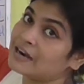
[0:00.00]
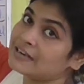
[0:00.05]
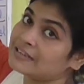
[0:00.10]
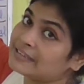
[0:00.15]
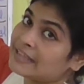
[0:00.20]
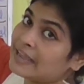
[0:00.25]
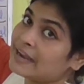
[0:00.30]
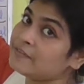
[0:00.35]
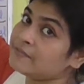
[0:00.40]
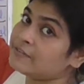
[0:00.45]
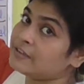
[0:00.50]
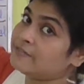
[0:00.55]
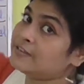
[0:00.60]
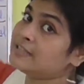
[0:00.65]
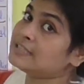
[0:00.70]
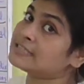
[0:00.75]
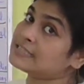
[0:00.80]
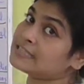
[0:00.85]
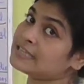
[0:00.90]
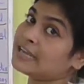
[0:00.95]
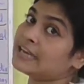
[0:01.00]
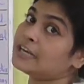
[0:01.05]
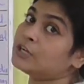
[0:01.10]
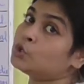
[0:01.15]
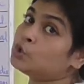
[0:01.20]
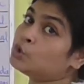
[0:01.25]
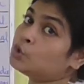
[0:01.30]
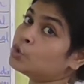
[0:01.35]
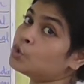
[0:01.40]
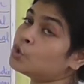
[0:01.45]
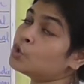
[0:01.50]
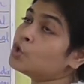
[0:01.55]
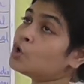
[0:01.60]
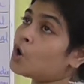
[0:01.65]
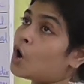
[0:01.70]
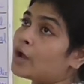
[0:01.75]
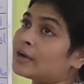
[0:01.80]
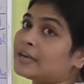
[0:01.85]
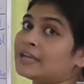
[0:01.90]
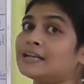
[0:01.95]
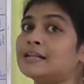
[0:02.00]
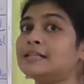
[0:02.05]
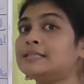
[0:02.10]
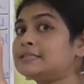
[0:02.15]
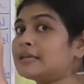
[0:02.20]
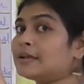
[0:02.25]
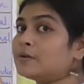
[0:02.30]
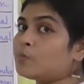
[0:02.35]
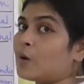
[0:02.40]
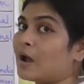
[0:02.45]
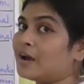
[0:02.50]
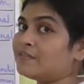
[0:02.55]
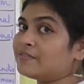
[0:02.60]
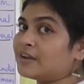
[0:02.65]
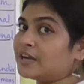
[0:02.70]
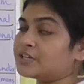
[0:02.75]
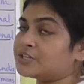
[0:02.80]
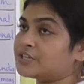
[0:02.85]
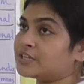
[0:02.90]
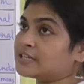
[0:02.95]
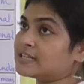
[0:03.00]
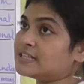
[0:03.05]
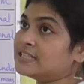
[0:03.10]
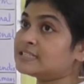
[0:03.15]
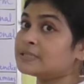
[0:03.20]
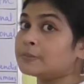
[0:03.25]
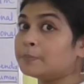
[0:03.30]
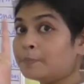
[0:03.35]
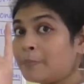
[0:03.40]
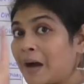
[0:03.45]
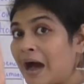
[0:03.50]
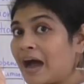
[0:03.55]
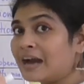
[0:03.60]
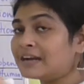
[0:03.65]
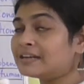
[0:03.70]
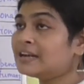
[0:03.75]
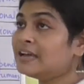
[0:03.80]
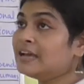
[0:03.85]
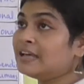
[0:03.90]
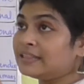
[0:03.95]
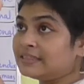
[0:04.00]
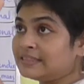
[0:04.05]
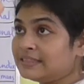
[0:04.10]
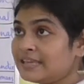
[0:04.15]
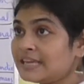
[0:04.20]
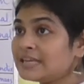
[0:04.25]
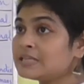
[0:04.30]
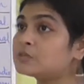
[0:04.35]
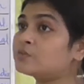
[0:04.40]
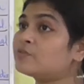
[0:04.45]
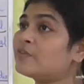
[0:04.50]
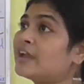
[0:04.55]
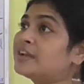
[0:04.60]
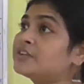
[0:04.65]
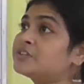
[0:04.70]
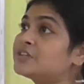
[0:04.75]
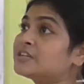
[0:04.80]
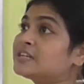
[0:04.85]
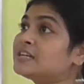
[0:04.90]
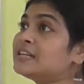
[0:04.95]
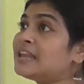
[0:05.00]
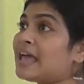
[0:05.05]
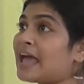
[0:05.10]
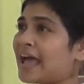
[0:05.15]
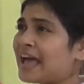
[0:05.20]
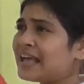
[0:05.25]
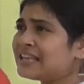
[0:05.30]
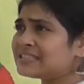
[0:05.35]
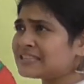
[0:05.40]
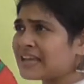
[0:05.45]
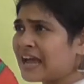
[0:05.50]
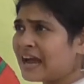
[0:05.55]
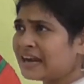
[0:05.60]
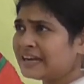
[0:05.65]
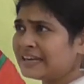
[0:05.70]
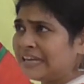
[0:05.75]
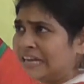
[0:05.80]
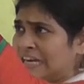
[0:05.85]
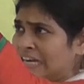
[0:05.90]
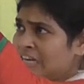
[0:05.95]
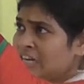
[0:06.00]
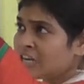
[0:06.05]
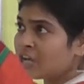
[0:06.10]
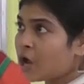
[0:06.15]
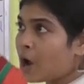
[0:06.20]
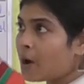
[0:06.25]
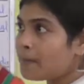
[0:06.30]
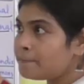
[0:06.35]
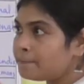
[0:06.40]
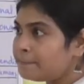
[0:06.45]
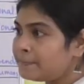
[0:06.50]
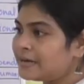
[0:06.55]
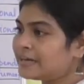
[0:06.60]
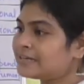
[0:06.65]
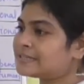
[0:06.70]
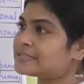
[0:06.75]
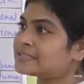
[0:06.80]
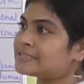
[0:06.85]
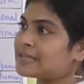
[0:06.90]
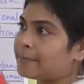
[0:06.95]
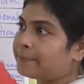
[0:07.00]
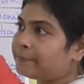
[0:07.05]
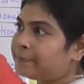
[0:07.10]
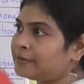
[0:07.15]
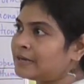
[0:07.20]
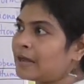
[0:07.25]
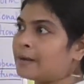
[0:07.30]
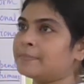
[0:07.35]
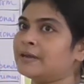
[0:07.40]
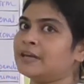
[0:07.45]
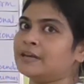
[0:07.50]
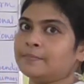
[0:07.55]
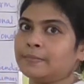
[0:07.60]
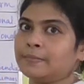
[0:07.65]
part, then we will see 2 auricles and 1 ventricles, but this ventricle has an incomplete septum